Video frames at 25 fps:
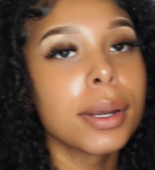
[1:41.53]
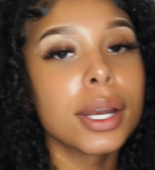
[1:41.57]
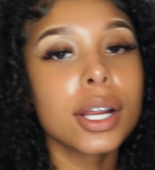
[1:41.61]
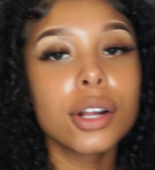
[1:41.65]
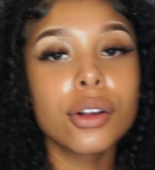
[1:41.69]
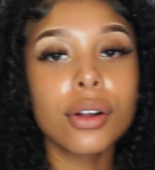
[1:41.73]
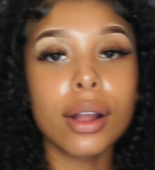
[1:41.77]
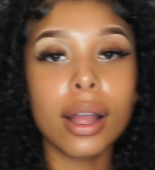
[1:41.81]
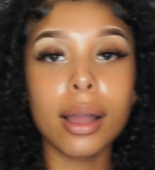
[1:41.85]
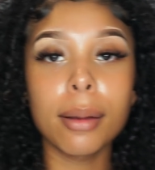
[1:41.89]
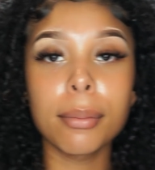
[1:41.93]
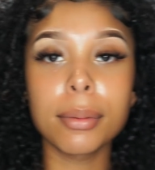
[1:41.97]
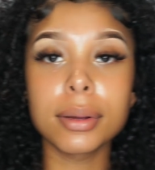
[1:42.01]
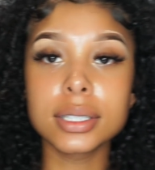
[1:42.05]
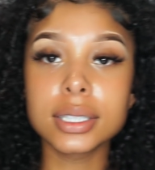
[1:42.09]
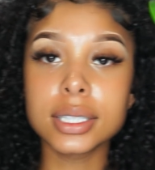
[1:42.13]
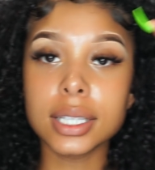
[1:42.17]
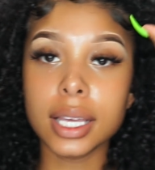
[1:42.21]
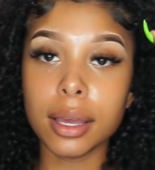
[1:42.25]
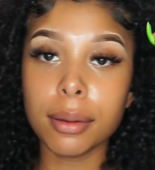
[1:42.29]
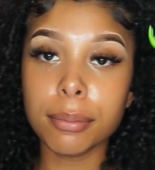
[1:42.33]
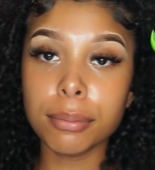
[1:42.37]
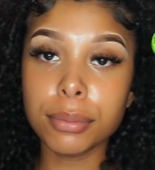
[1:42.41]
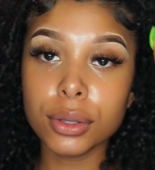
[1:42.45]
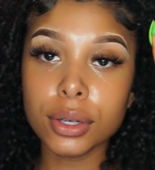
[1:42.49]
going to grab a
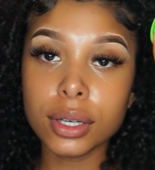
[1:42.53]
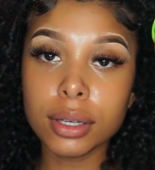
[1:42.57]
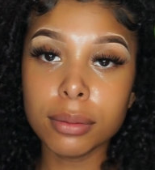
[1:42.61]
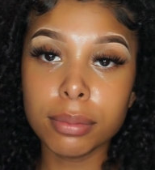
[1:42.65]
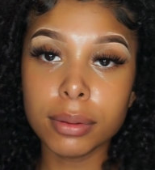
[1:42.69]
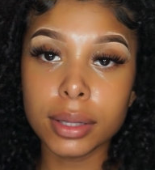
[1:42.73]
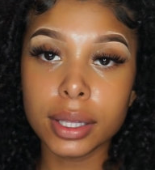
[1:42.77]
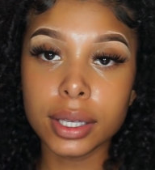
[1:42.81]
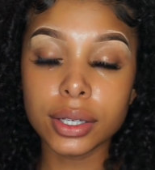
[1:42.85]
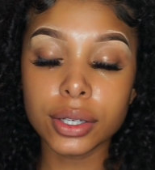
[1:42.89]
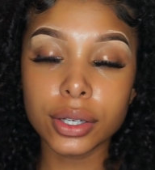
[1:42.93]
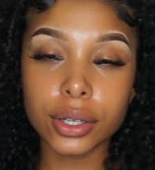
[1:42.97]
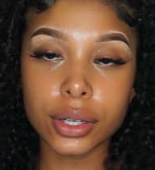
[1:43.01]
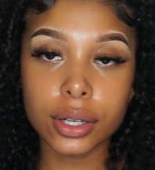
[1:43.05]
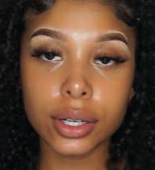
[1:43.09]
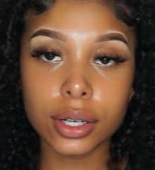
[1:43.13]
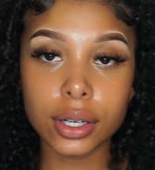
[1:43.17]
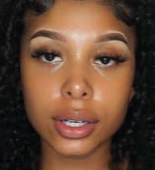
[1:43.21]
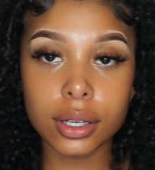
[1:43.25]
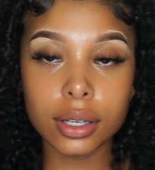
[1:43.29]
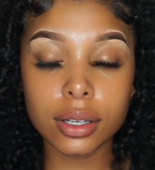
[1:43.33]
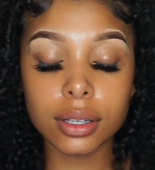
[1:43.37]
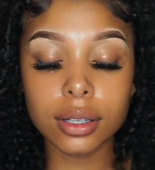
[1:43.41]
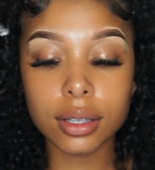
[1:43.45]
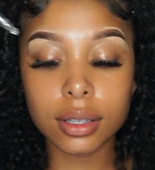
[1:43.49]
damp beauty
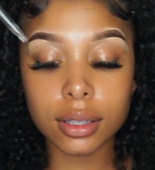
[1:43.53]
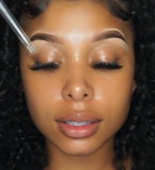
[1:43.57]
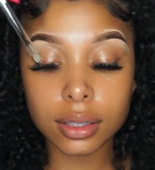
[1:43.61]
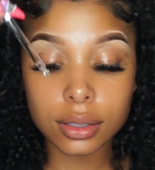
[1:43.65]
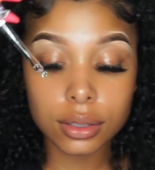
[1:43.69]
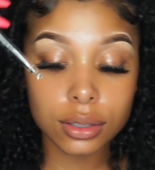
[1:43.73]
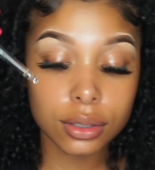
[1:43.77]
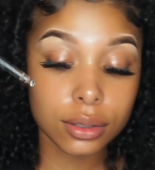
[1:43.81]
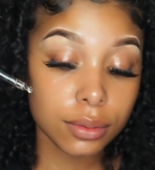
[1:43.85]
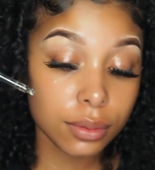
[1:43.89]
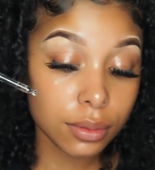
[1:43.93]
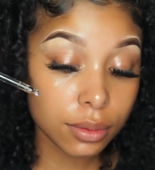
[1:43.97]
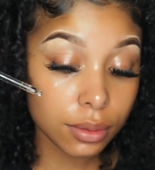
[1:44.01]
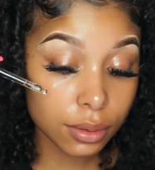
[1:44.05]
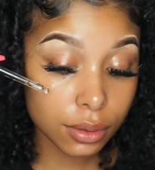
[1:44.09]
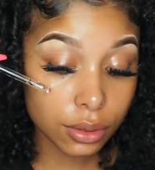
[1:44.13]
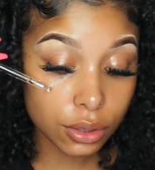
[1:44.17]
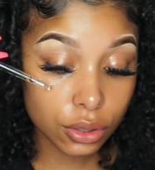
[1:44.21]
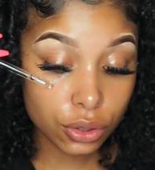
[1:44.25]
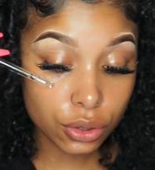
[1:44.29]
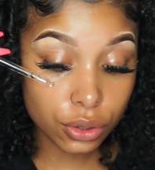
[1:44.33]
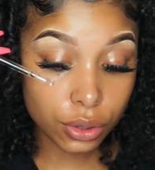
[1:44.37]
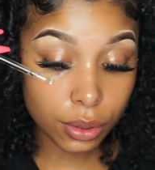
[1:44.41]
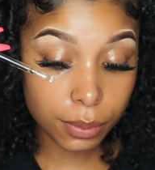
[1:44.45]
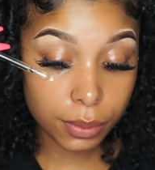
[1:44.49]
blender,
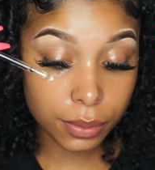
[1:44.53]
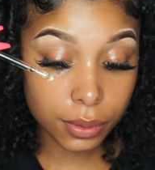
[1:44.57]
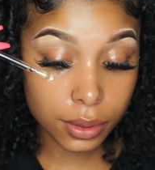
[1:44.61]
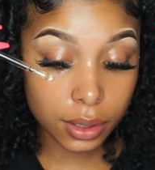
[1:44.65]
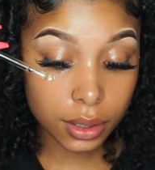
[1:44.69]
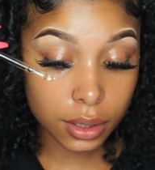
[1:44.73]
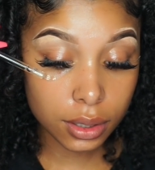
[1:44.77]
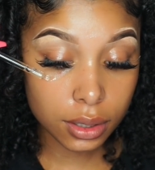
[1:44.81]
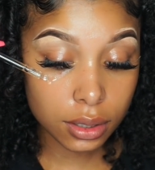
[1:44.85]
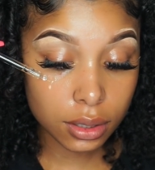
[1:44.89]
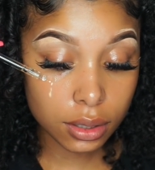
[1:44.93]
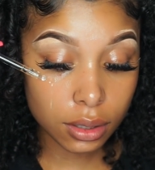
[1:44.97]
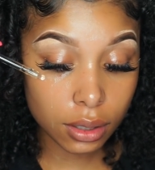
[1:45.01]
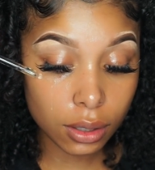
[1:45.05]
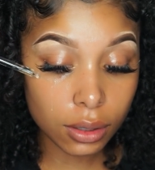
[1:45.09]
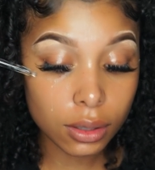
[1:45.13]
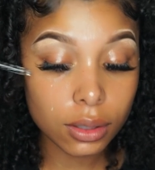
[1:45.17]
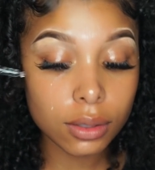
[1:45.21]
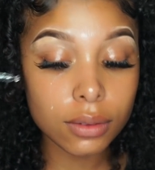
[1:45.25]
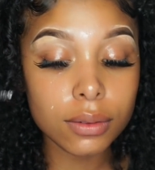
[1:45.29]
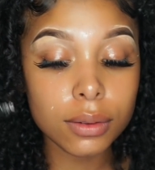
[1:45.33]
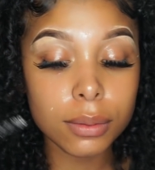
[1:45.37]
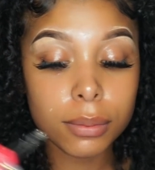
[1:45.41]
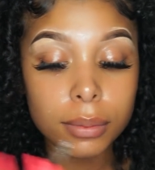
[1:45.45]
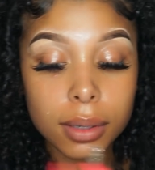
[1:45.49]
drip this all over